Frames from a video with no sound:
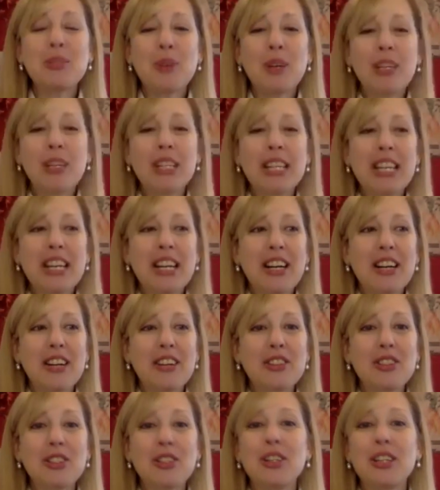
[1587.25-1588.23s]
one
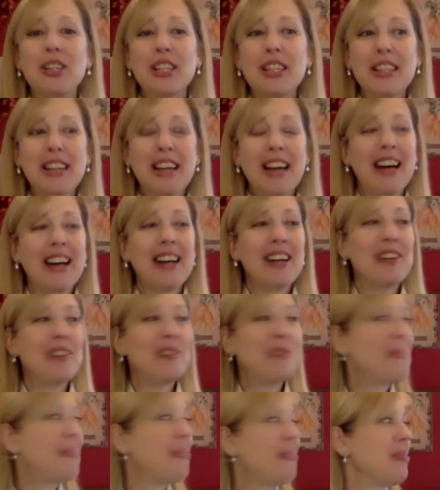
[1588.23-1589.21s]
year during,
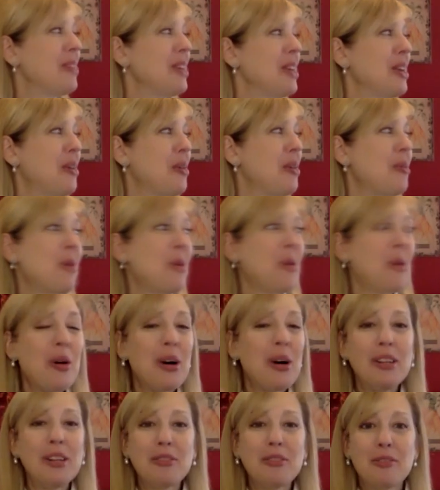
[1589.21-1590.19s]
when we were
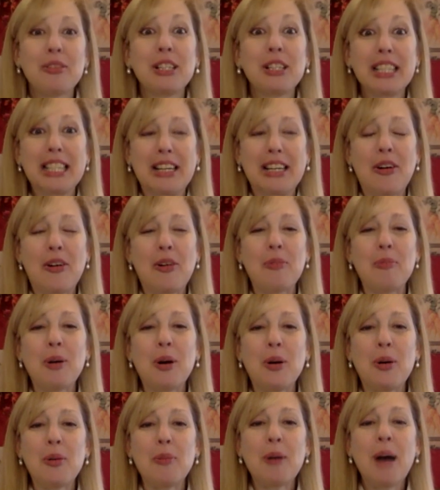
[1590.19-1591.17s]
all really
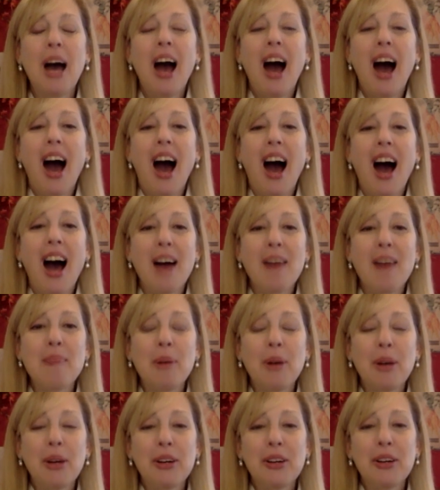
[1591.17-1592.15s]
home, I
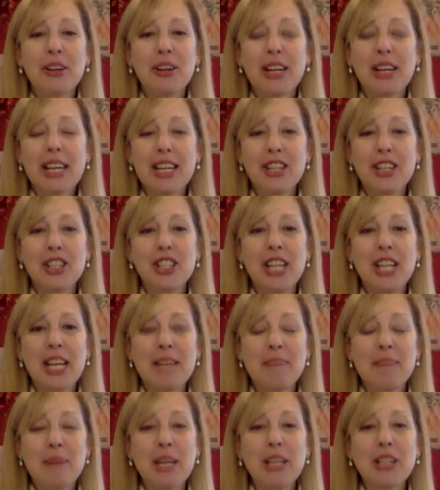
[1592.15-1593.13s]
bought her a
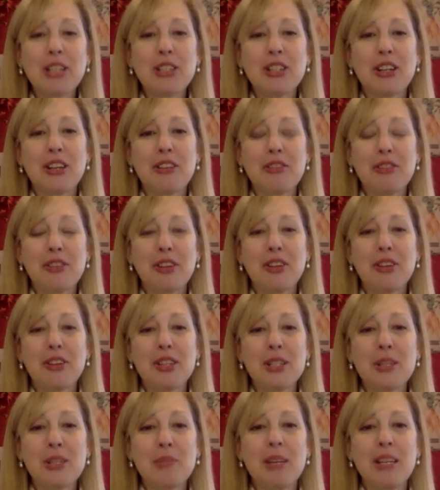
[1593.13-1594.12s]
KitchenAid mixer for
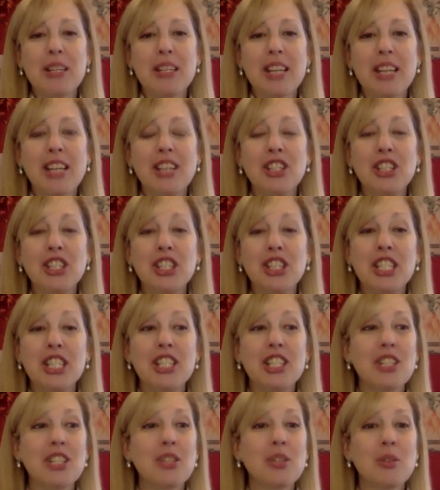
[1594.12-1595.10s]
Christmas, and she
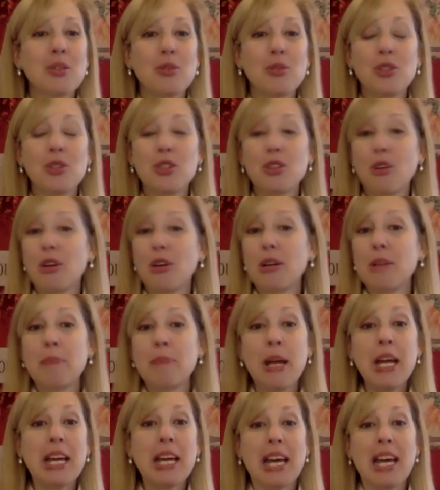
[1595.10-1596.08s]
just started
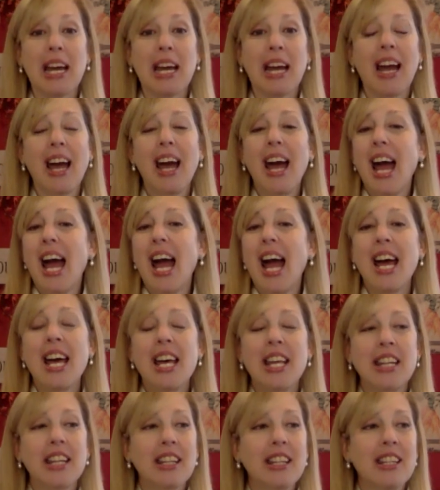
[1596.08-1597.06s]
baking,
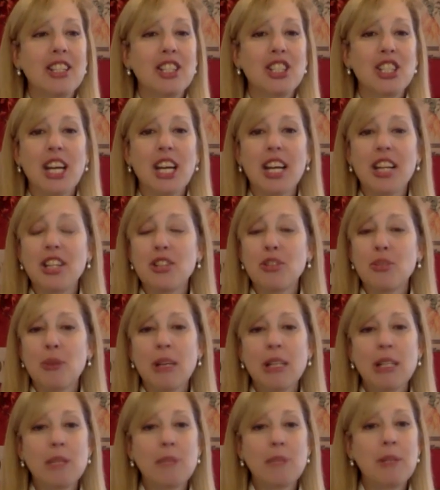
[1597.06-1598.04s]
and she got this
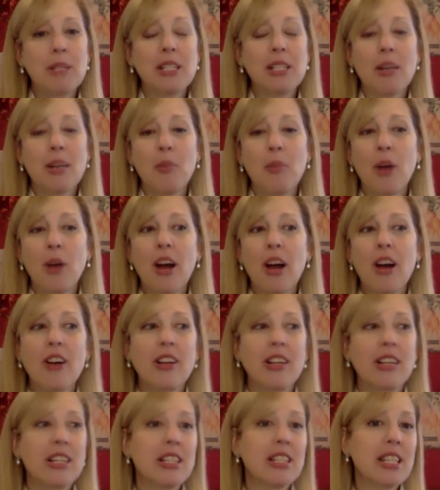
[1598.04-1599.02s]
recipe somewhere
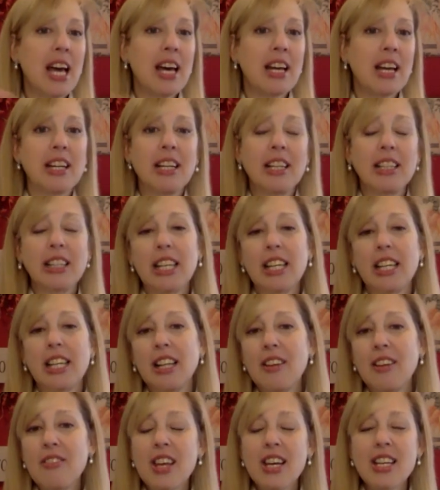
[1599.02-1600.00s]
and has added a little
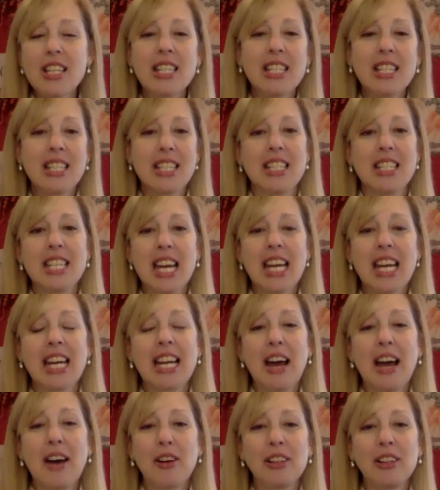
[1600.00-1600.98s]
of this and taken
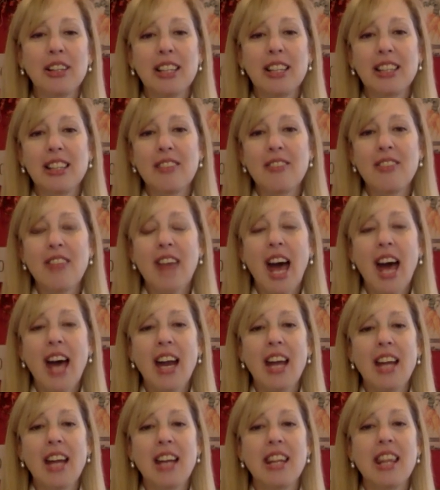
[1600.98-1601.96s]
out a little of that.
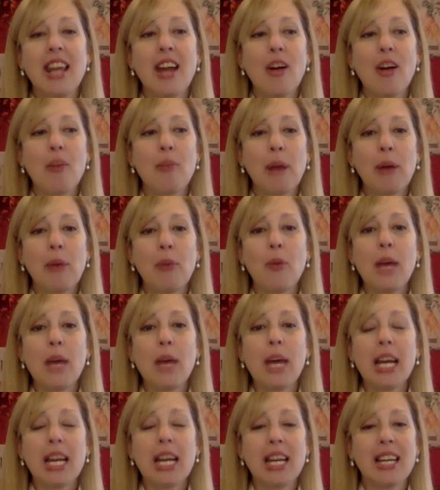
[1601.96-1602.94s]
And they are my
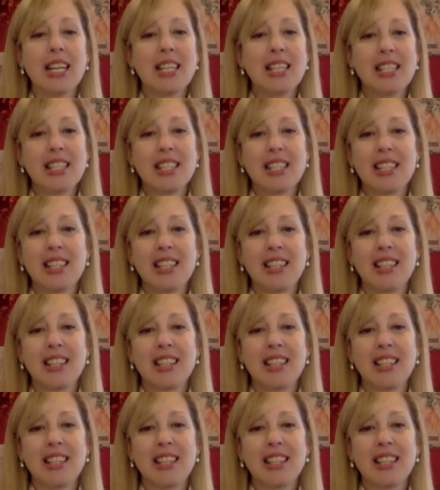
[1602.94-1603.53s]
weakness.